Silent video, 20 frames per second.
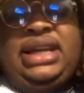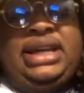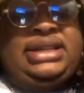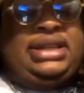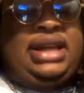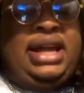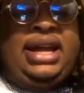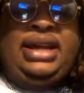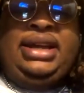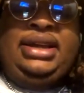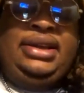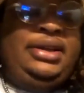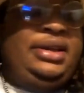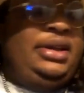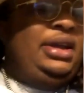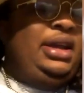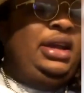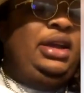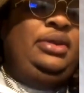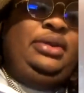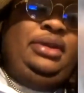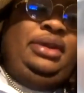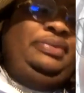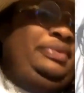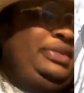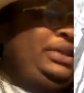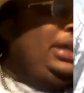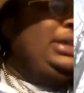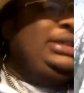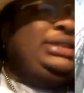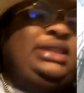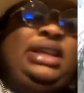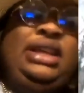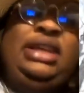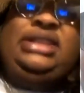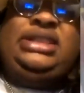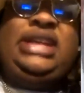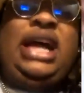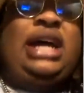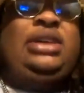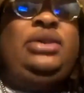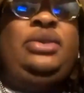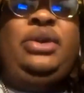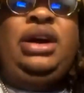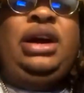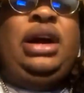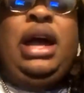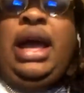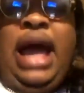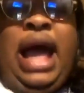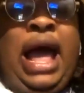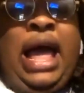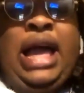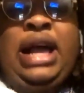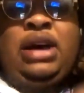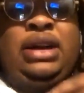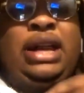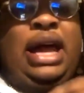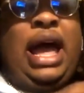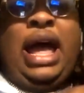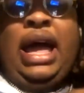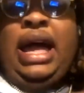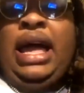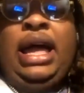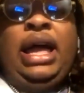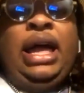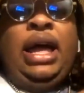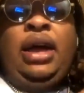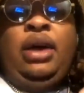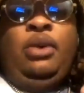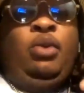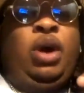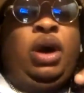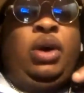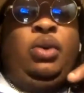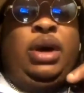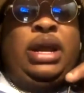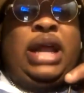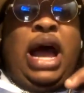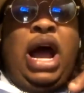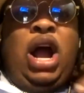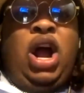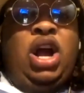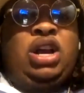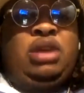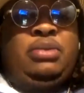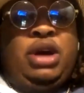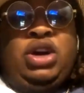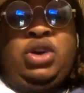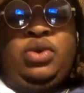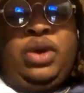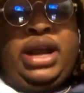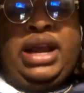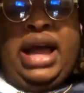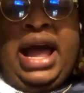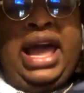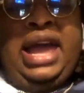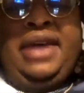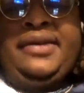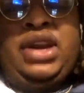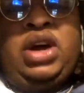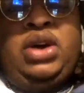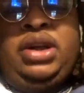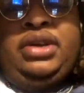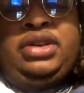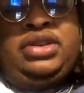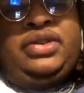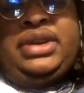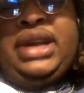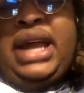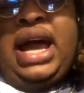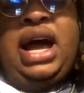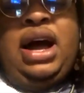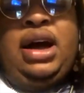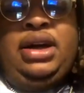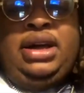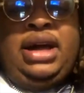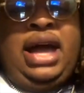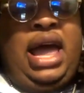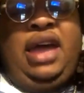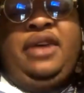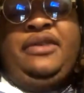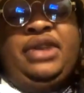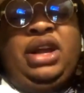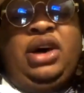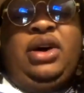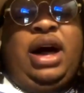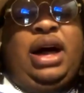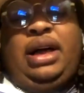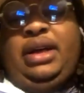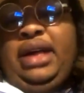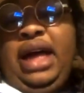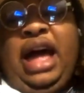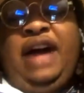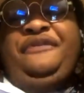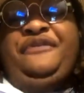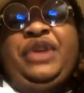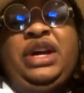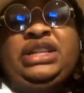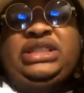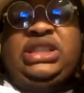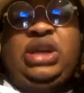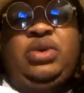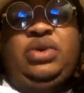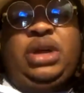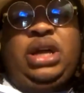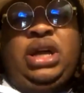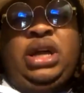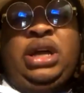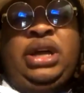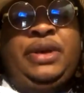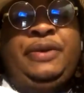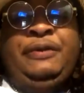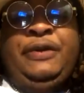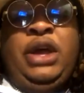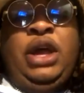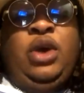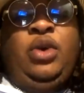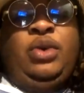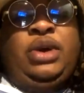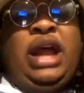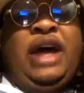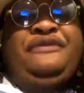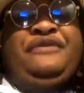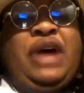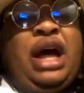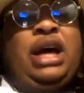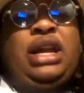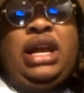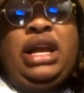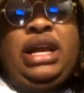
Like, he shot the world. I ain't gonna lie. When I heard him on the radio, I didn't even know he was from down here. I didn't even know. I felt so good when I found out